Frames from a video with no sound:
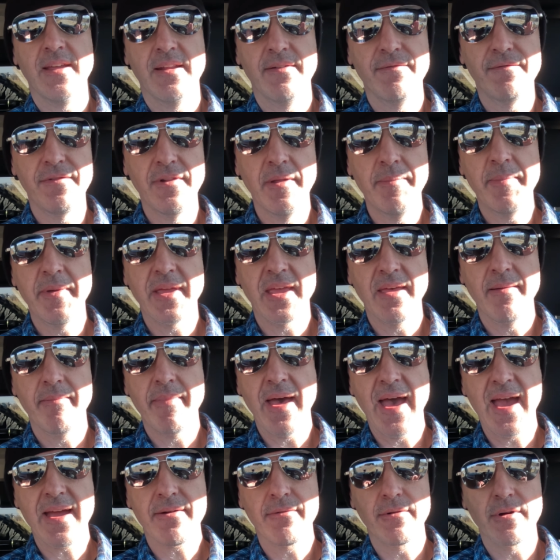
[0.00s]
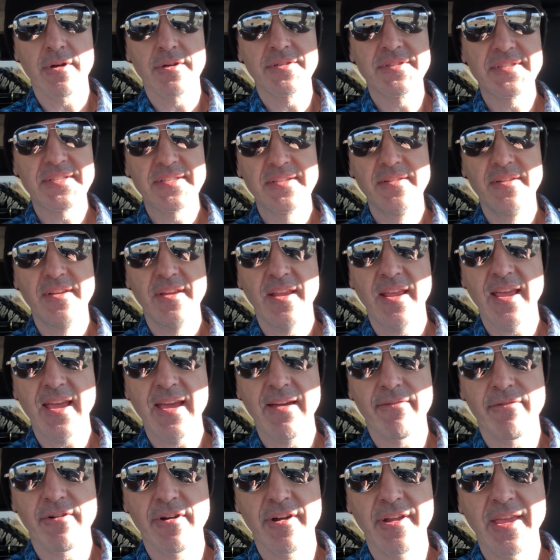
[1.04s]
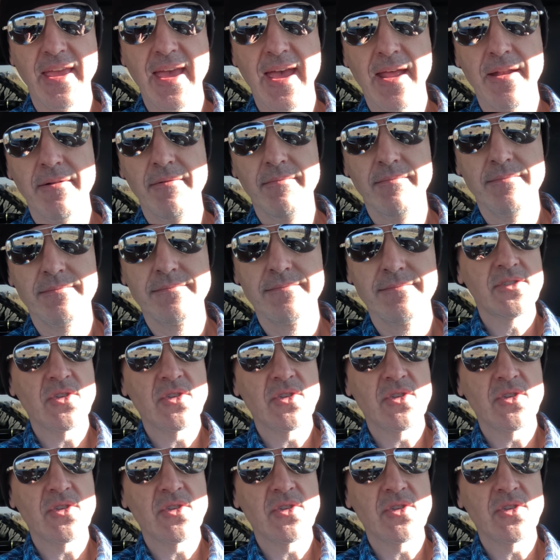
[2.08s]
and flipping it backwards ever again.